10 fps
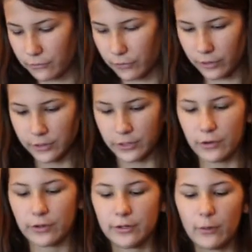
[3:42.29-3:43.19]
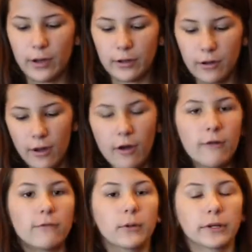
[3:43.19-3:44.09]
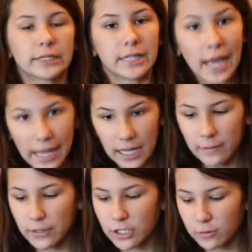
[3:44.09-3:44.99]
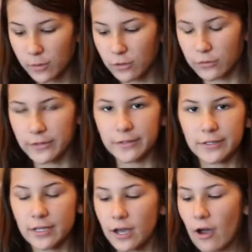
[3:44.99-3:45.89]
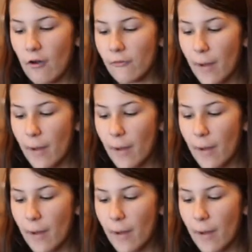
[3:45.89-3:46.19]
We're also going to add four tablespoons of